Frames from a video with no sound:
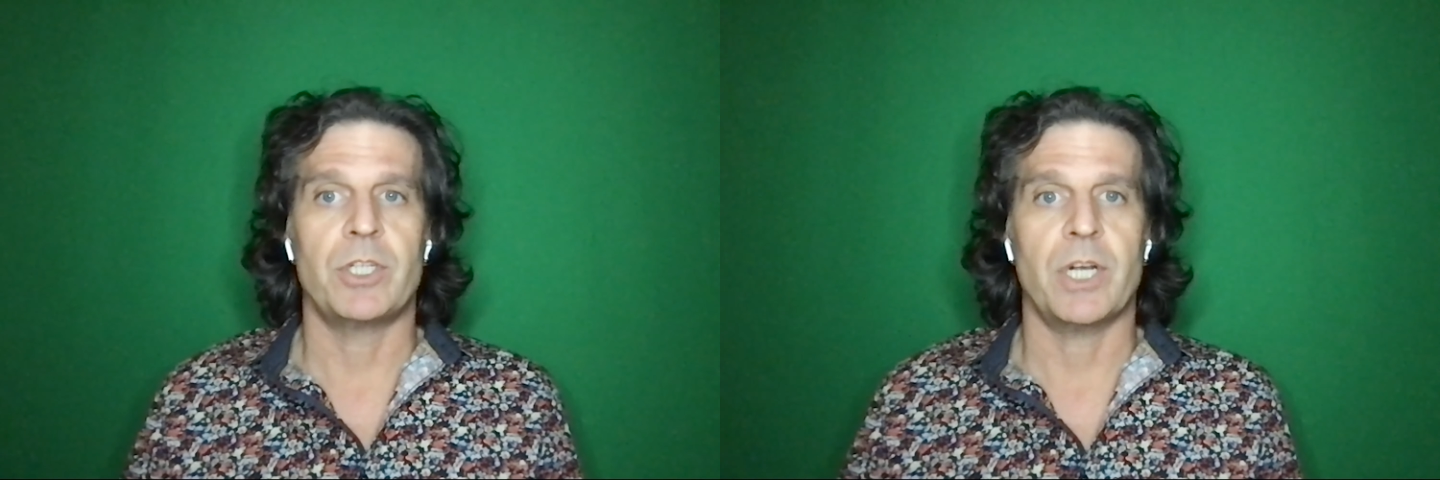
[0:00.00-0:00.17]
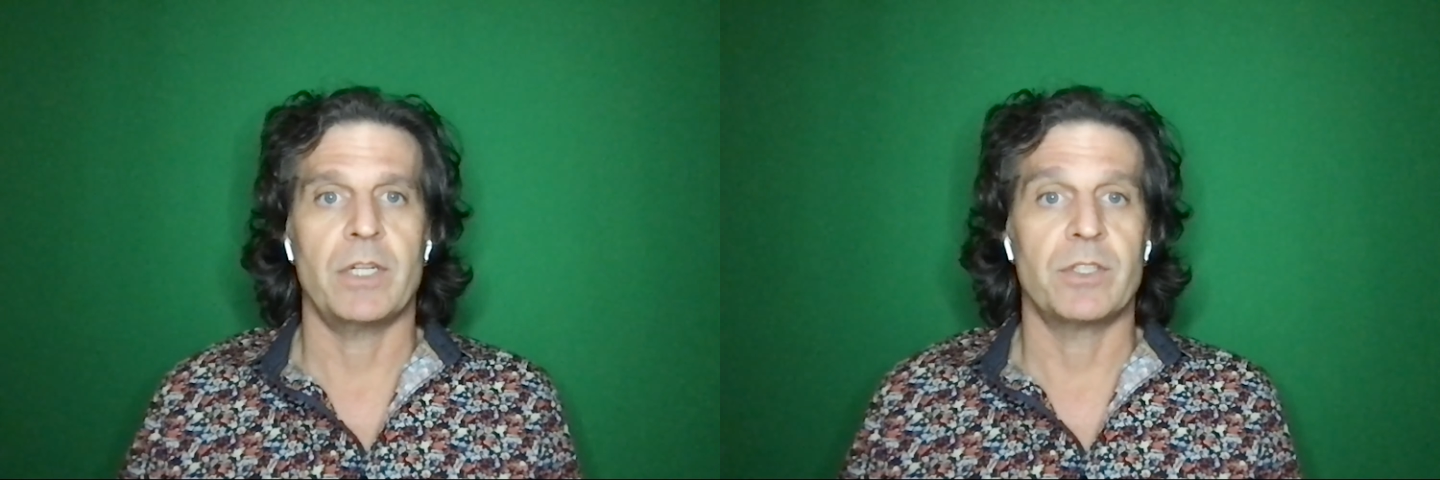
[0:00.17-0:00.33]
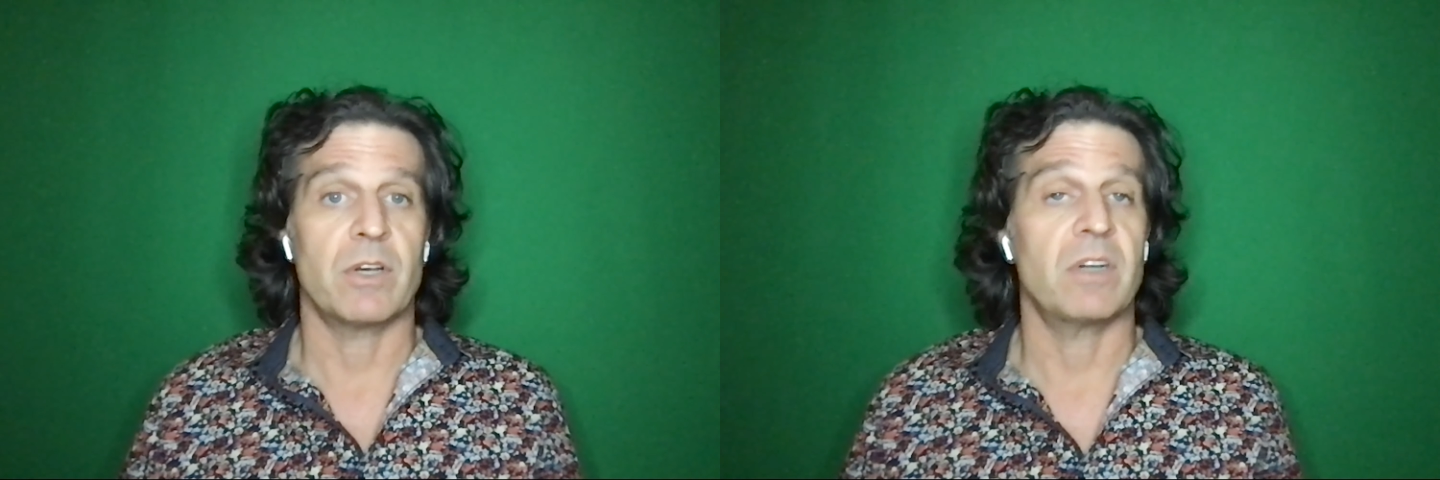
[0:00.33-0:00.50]

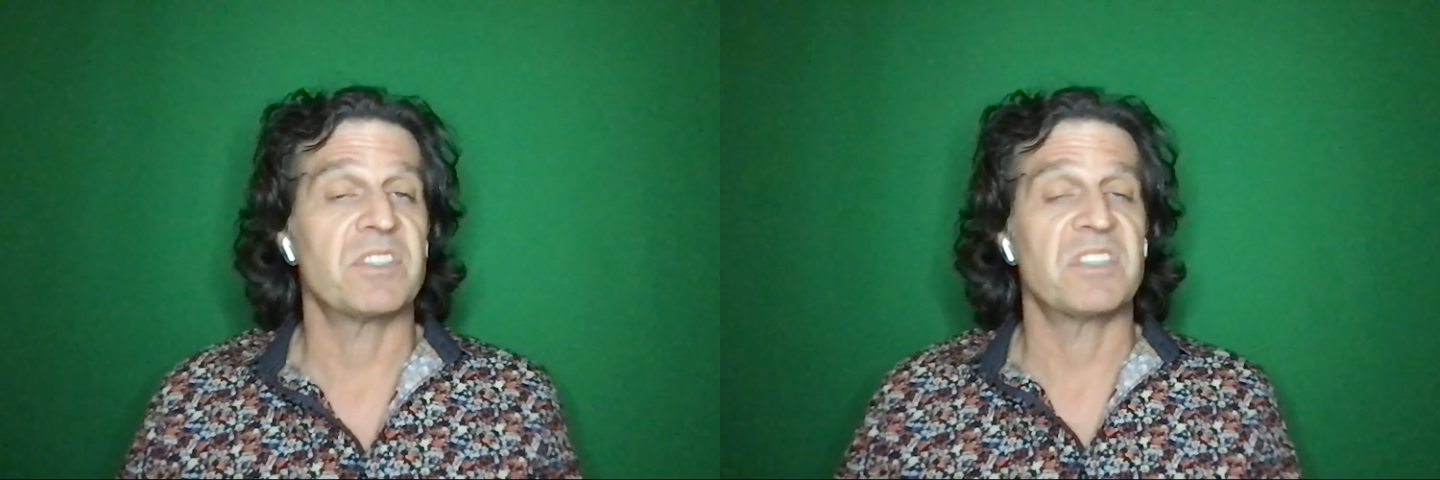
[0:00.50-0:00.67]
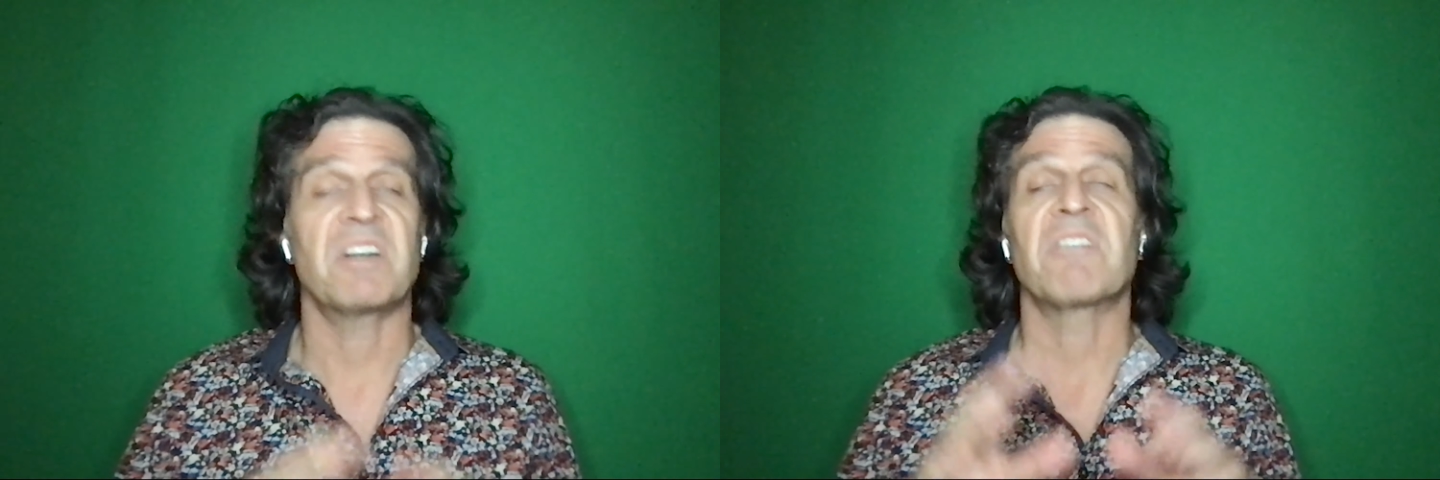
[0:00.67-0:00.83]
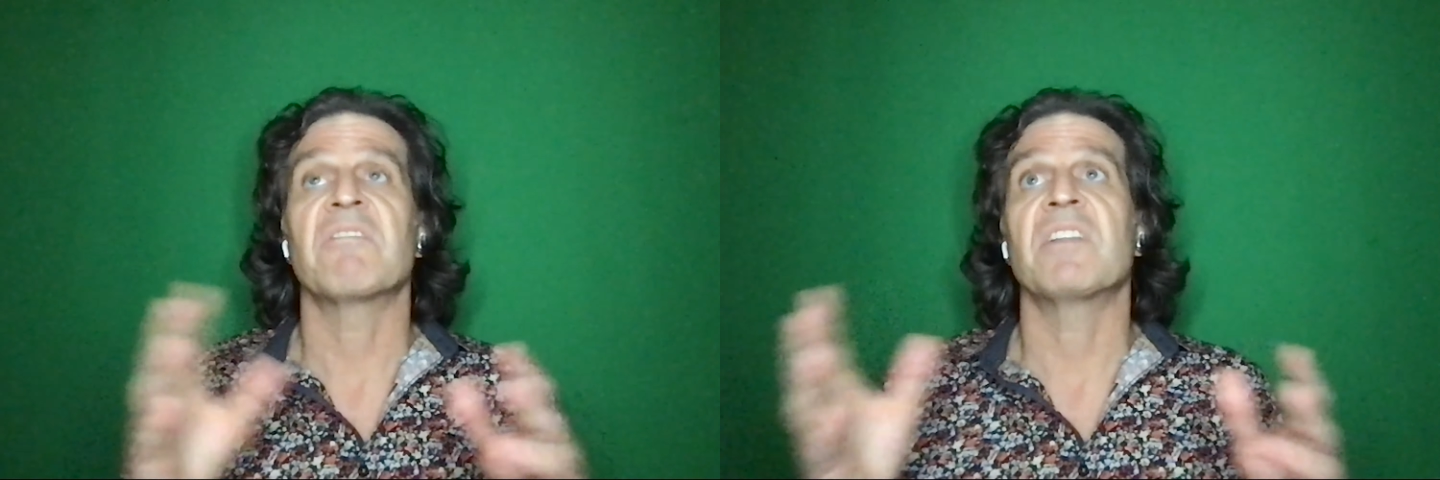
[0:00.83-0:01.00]
chainsaws in
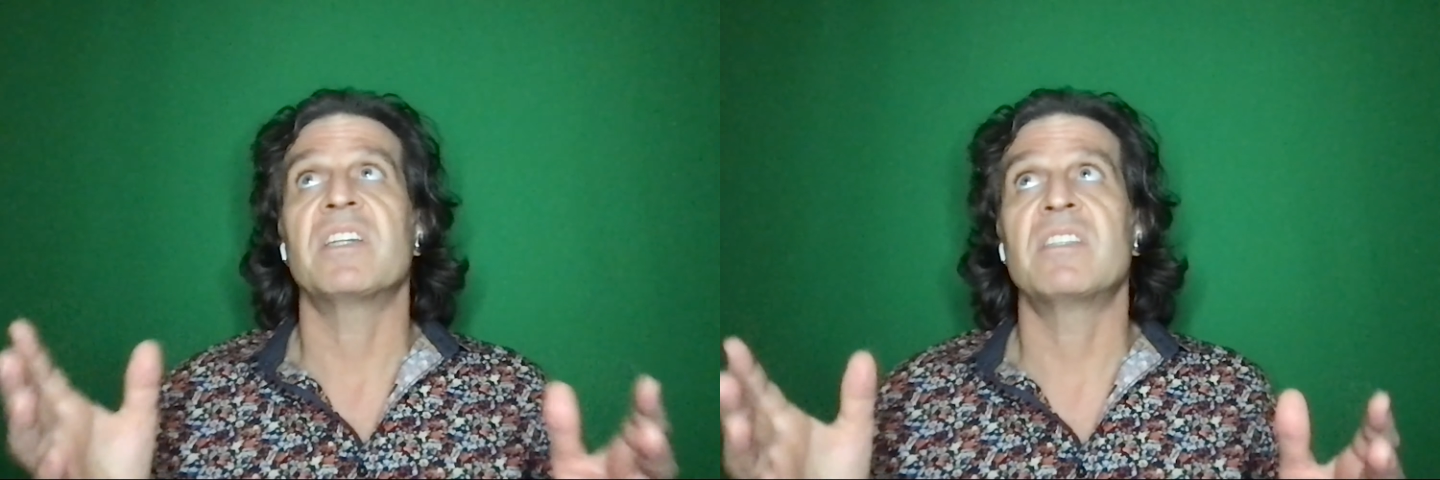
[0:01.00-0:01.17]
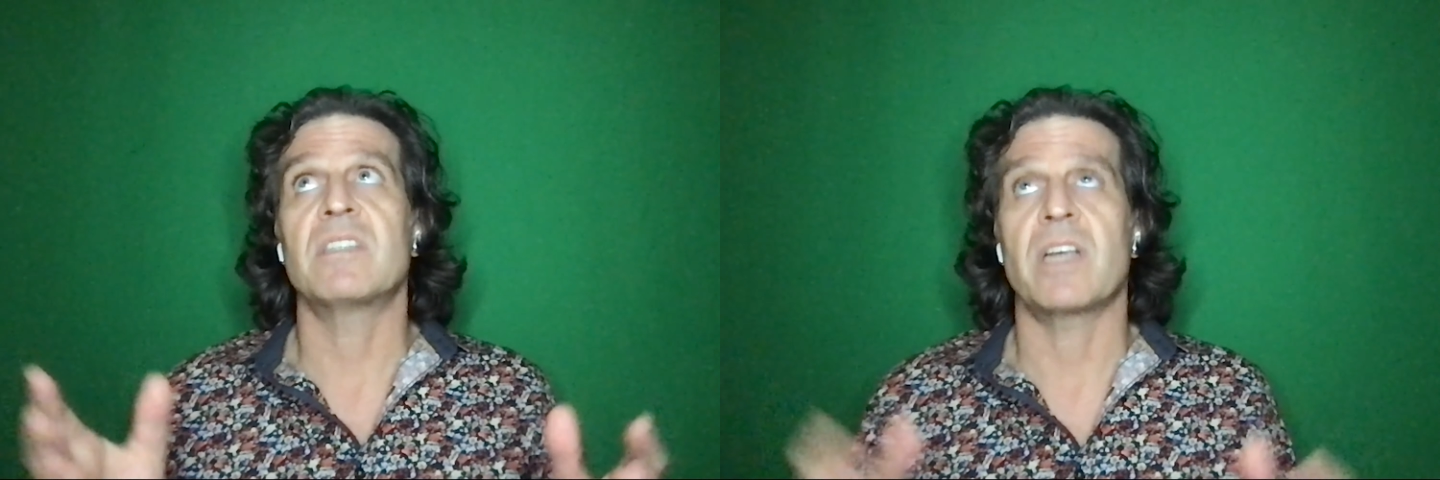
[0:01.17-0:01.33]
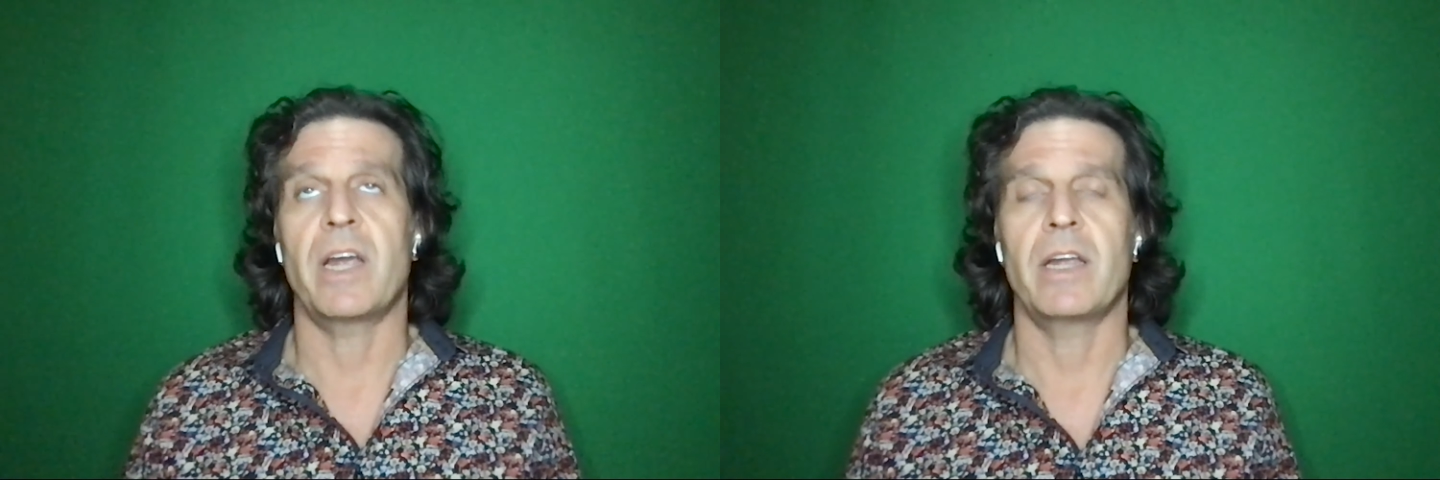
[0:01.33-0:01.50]
there,
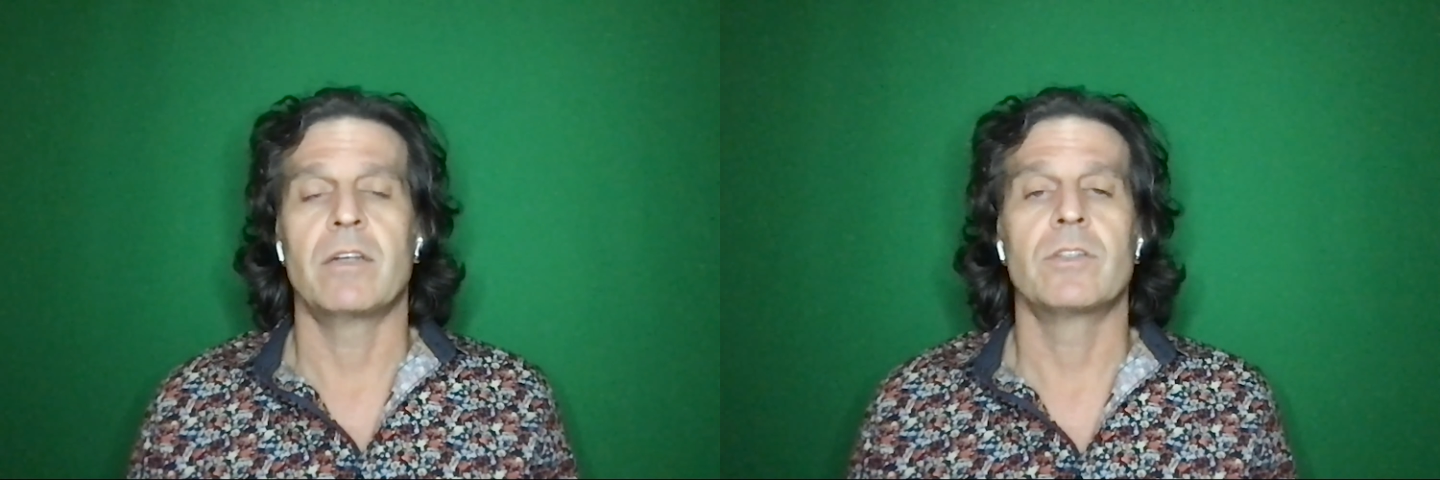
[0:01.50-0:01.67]
let's say.